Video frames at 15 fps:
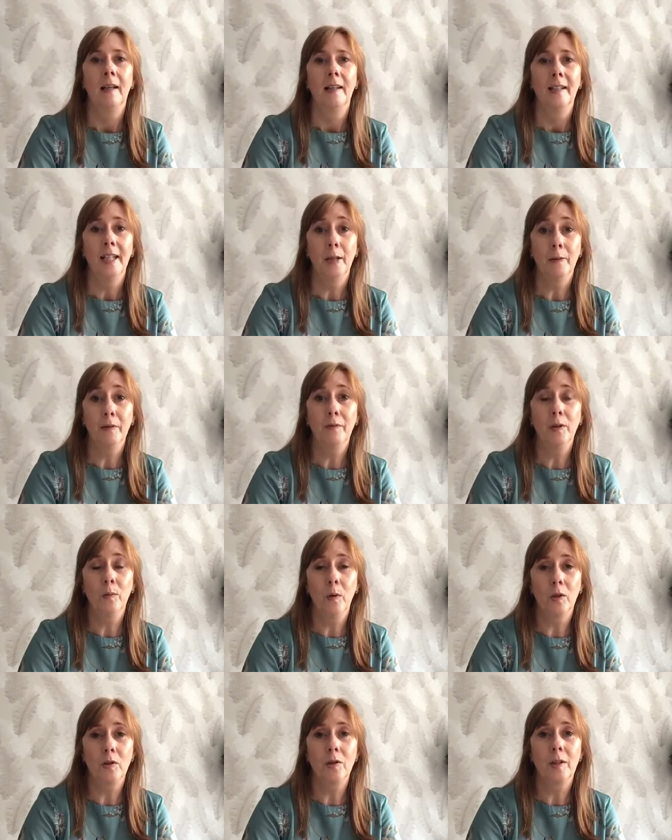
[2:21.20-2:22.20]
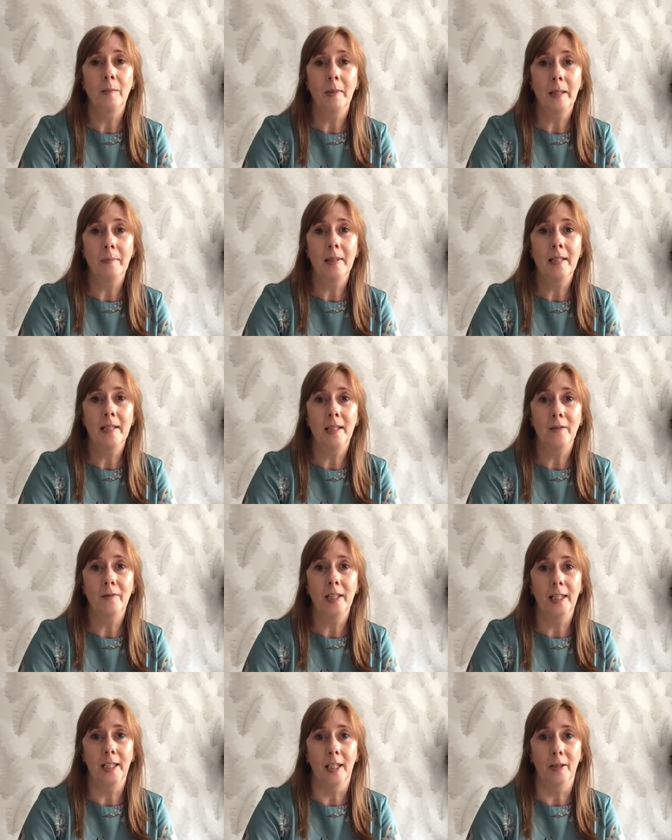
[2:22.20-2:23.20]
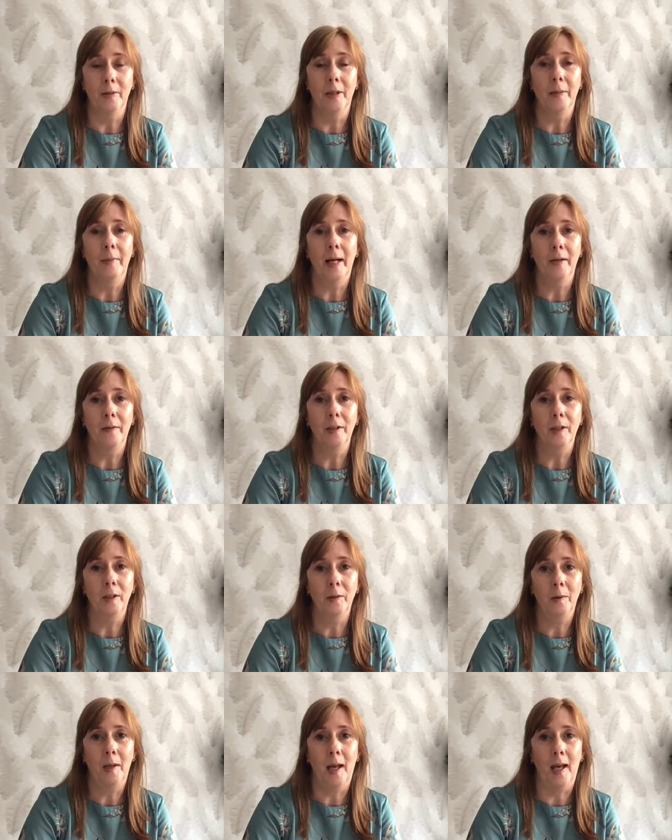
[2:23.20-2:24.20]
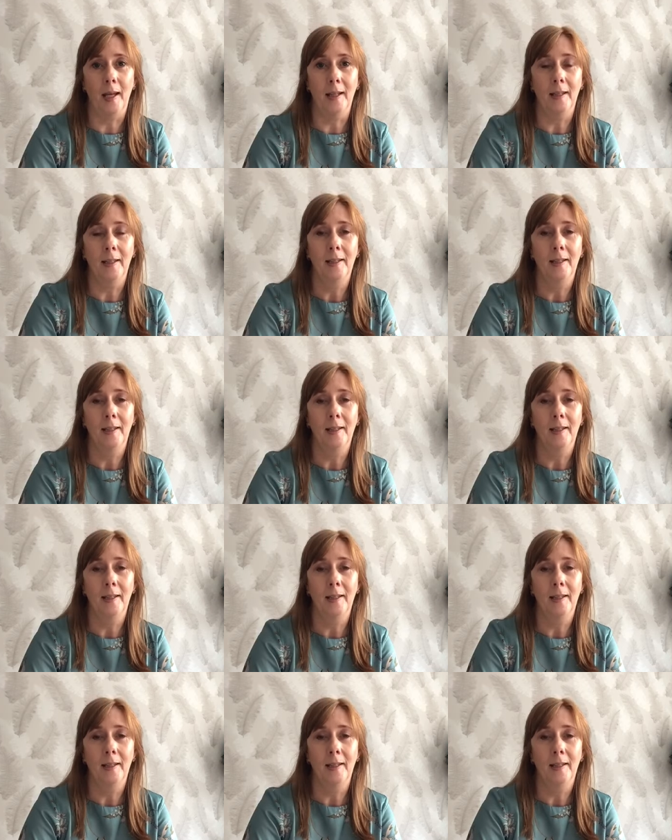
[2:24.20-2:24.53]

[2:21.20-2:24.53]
Now, if you watched the BBC video about the UK,